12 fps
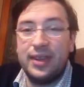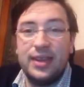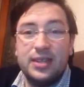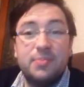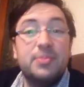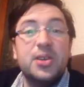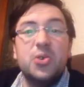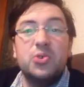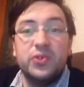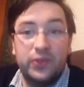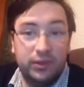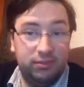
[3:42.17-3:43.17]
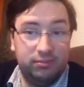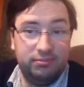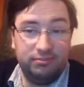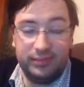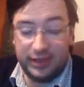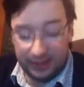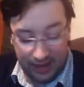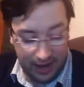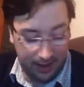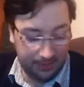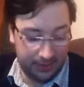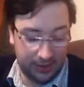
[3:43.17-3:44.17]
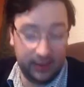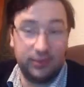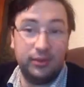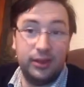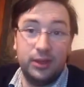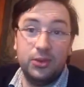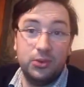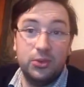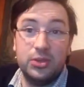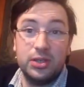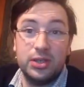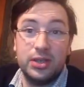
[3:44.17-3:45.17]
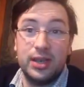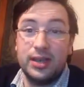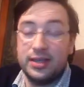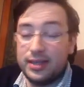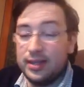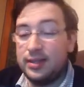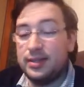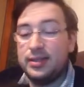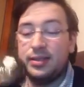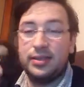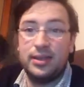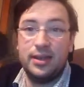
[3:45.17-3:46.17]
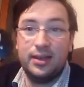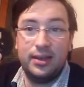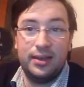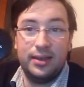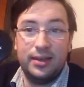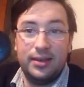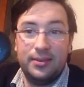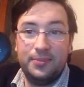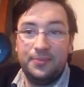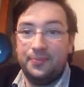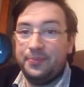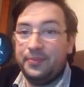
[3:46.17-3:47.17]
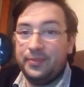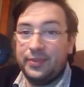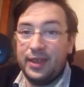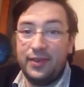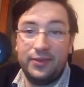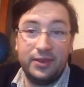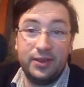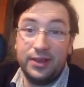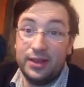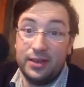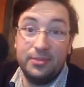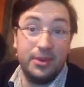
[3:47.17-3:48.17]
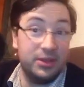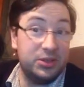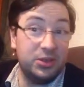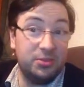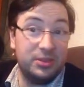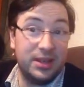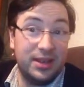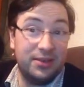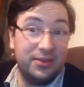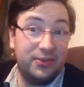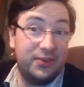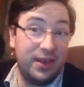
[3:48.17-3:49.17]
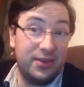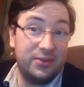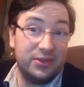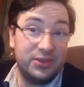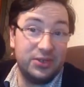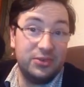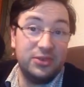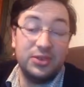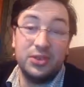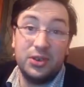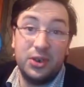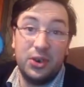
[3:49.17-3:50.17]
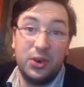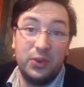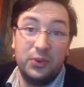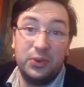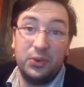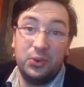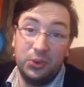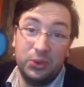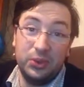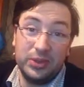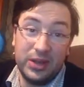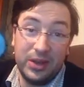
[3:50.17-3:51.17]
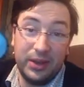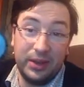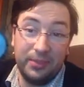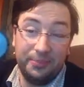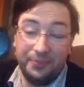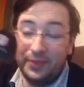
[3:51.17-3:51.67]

It's beautiful. It's absolutely gorgeous. It is definitely in my top 10 of favourite snoozes of all time.